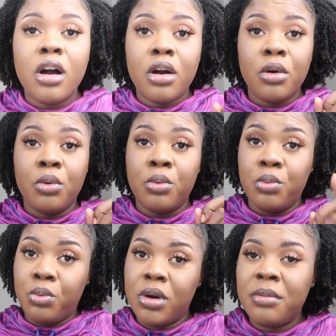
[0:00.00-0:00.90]
Oh,
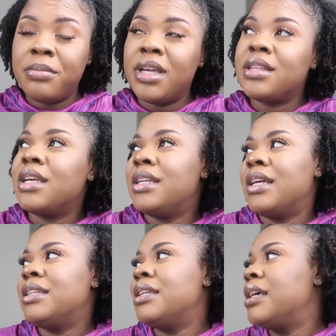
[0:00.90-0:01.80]
one big thing
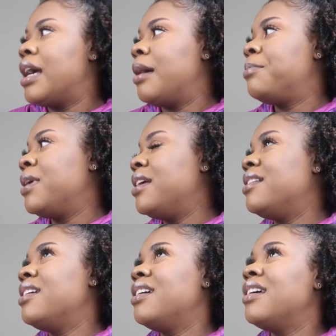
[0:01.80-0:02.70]
that did
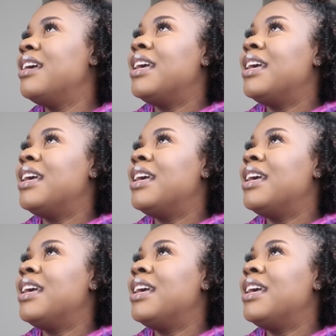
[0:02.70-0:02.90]
happen